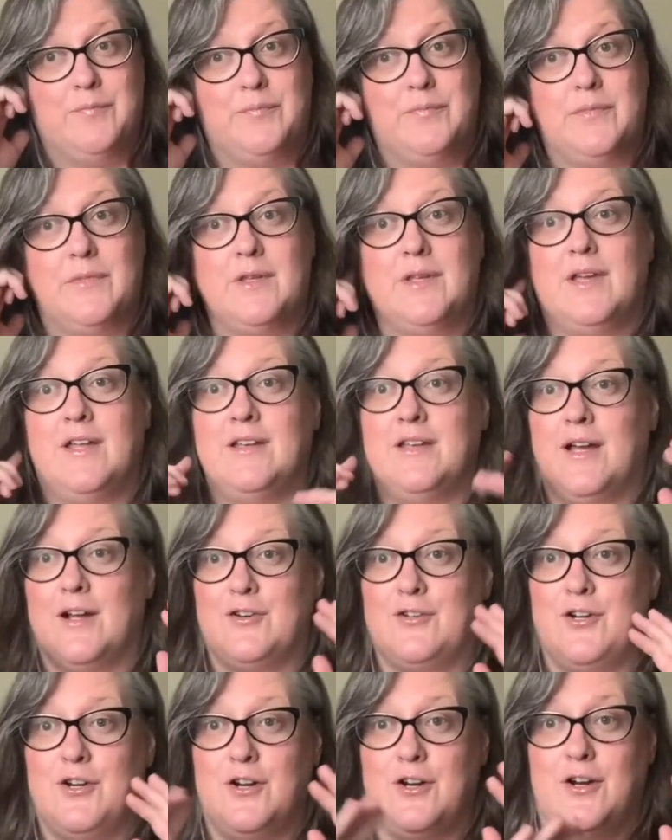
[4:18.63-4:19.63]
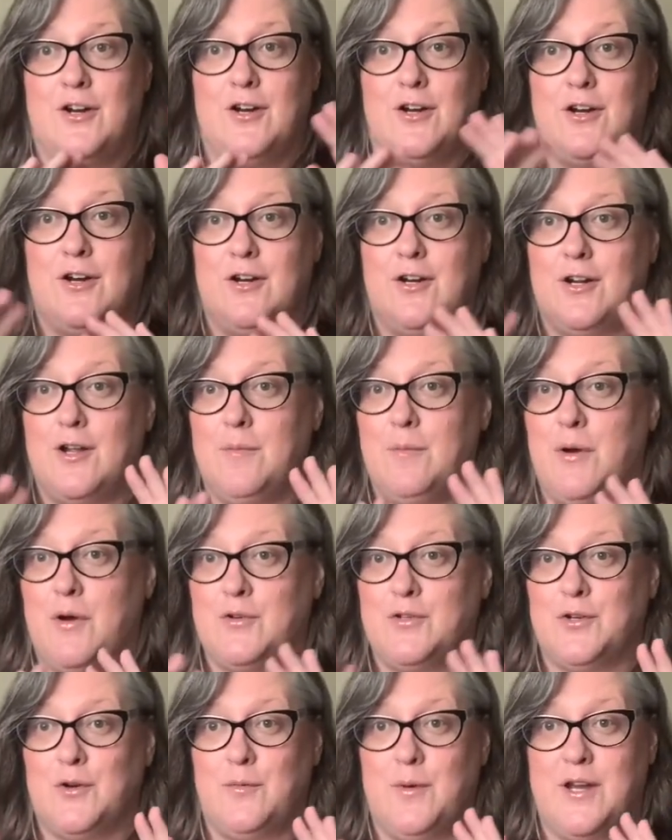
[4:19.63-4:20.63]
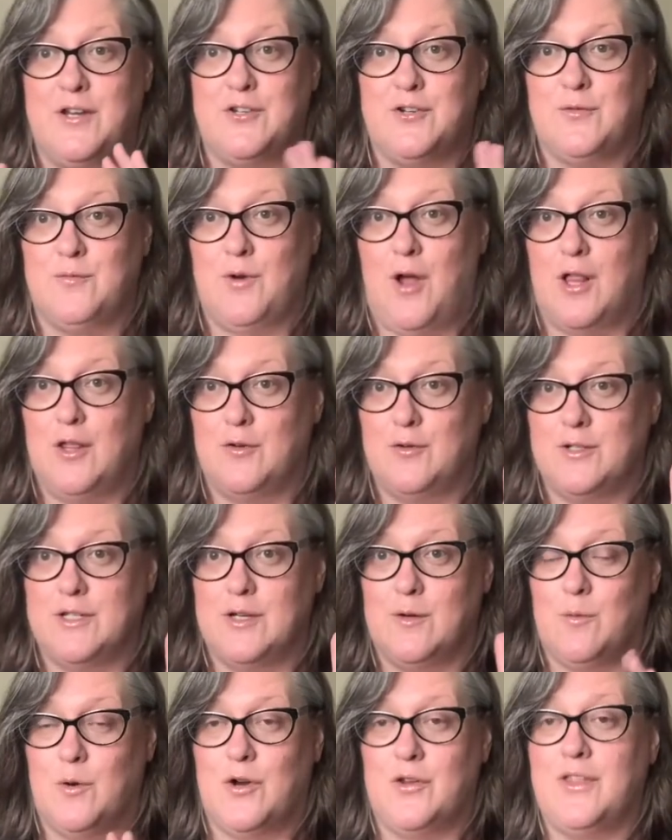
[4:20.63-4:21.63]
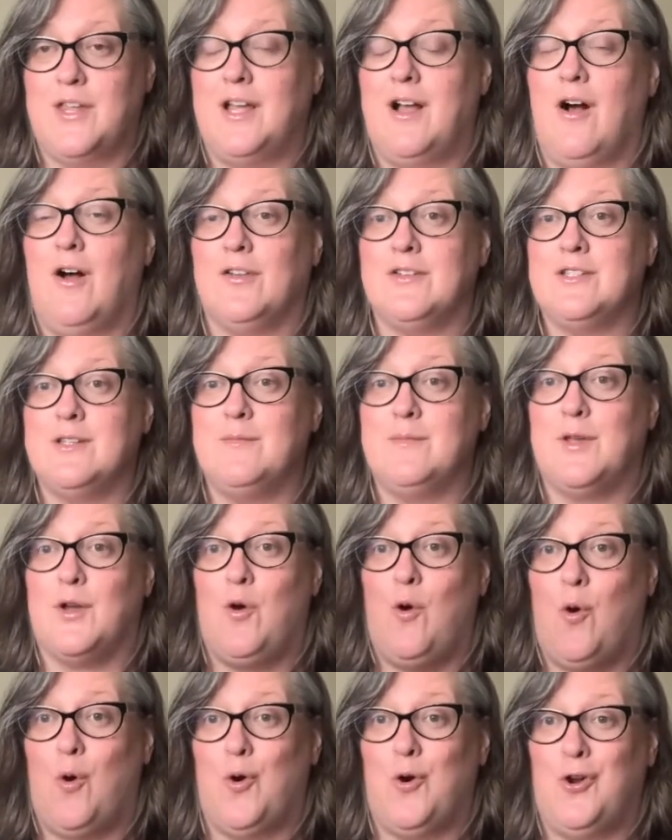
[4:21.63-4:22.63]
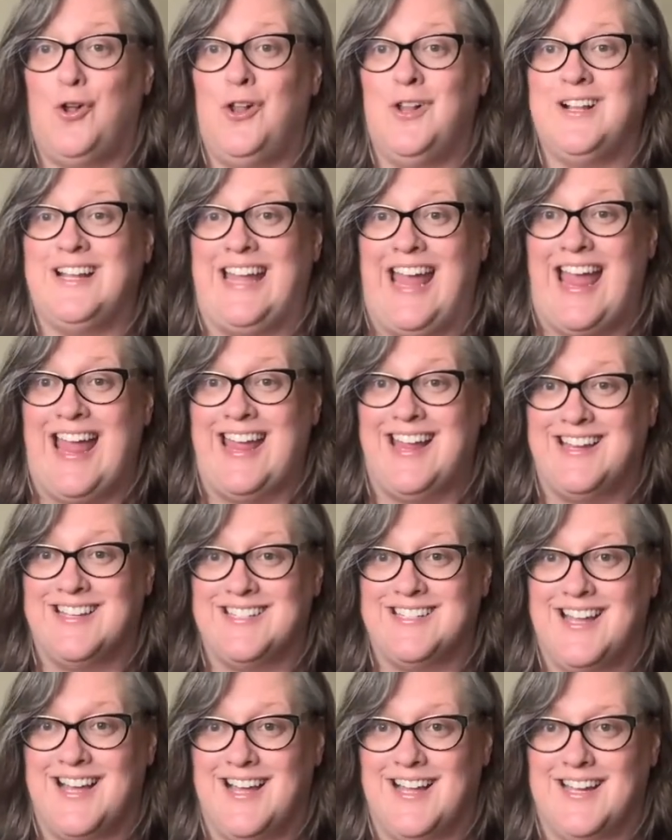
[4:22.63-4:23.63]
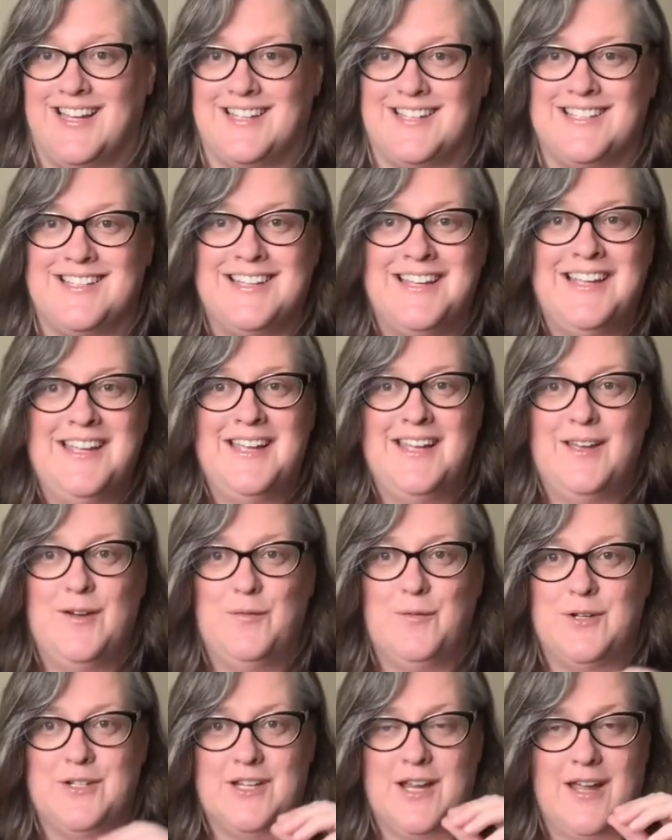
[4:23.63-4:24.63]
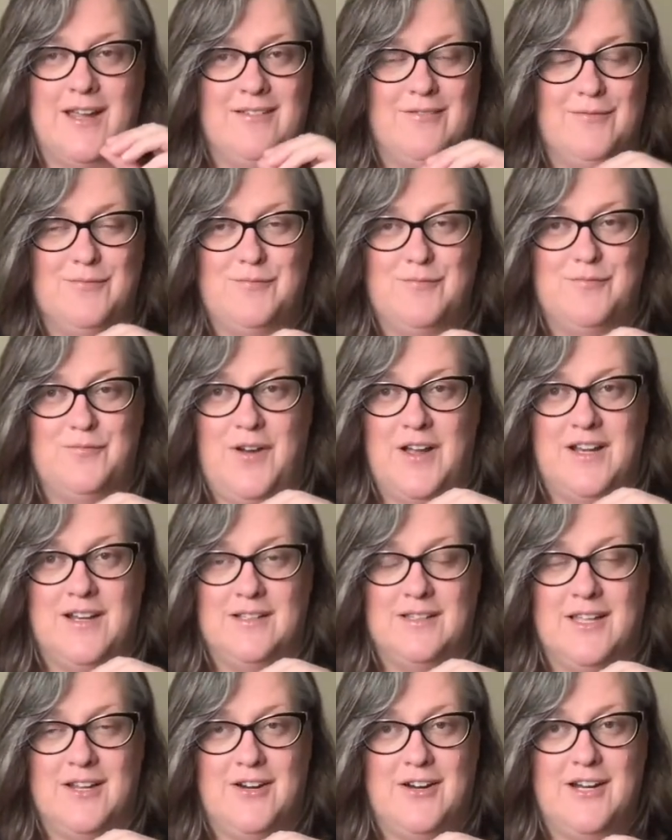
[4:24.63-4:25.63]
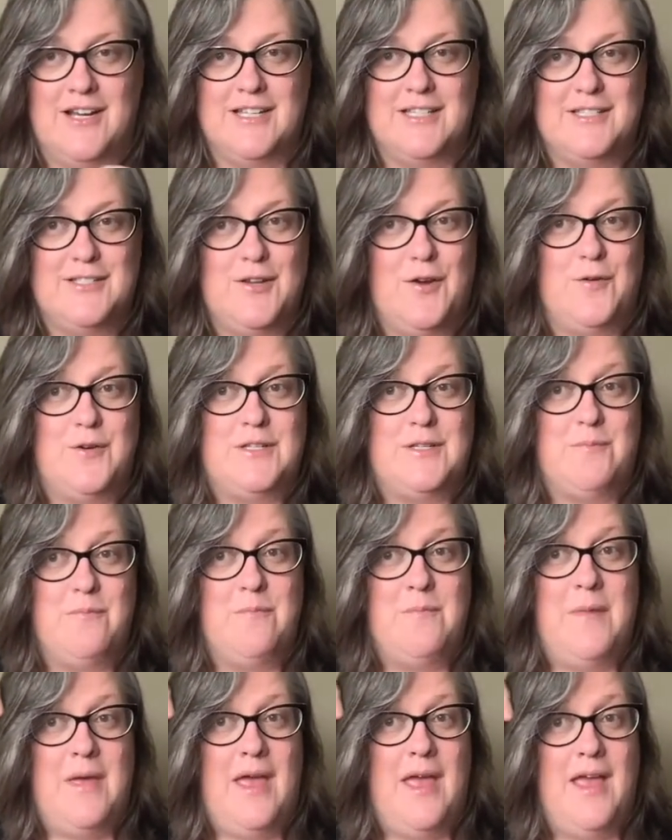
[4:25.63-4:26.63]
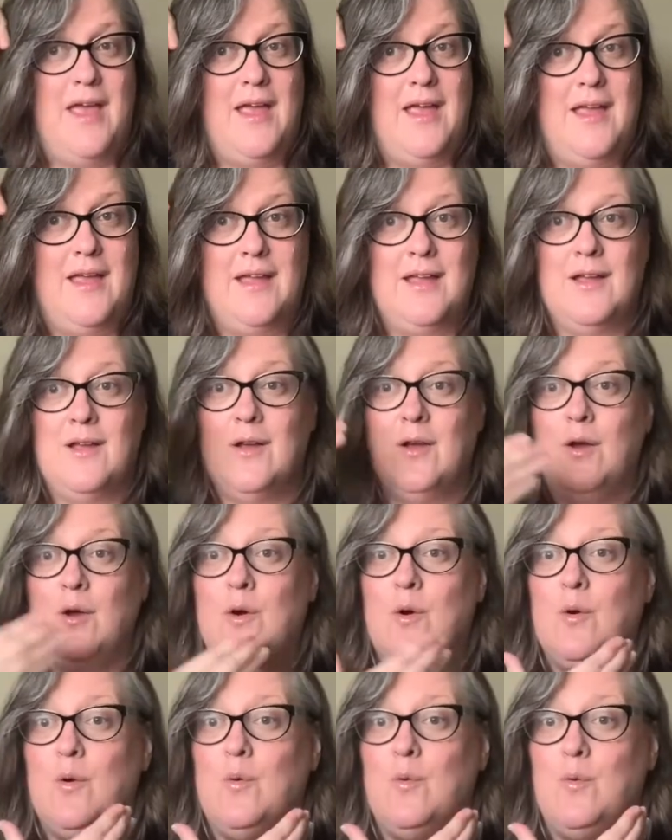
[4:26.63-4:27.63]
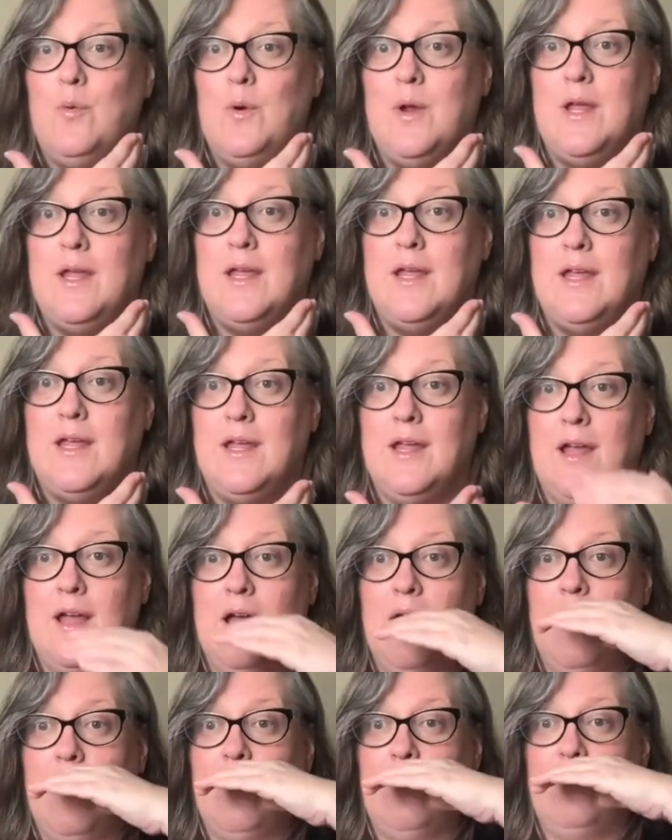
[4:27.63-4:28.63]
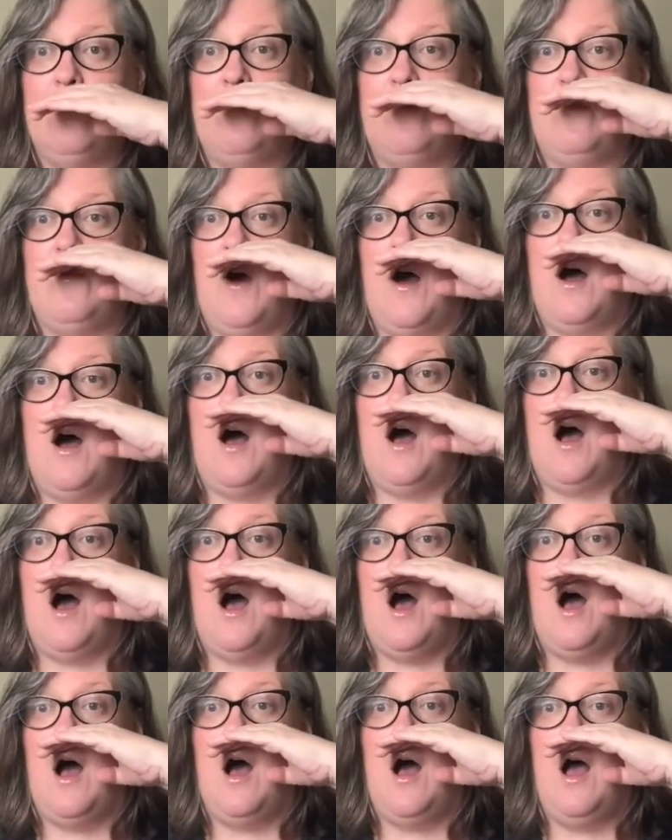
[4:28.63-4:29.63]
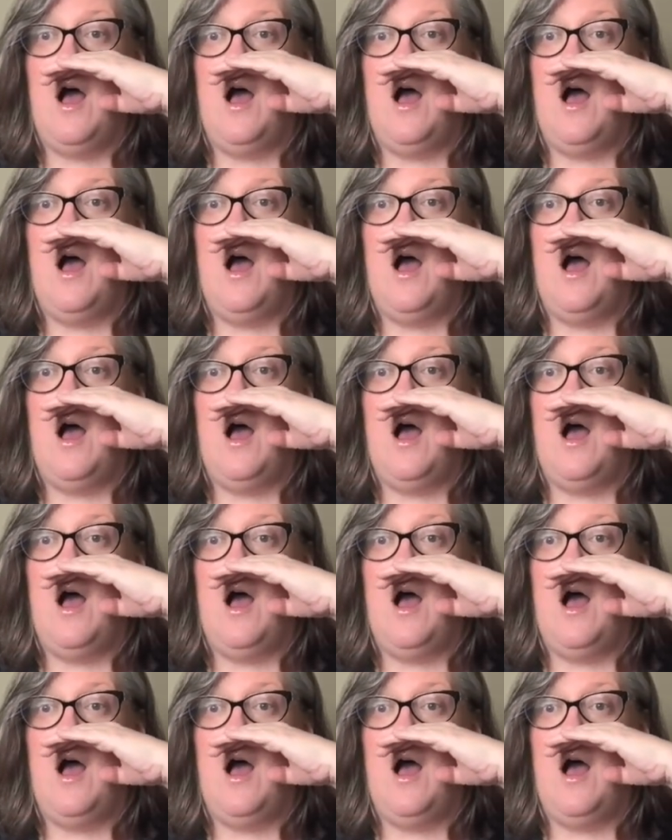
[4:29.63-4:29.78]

conductor, composer, arranger Rollo Dilworth. He calls them the choral gang signs, which I find hilarious. So, it's May, we, fa,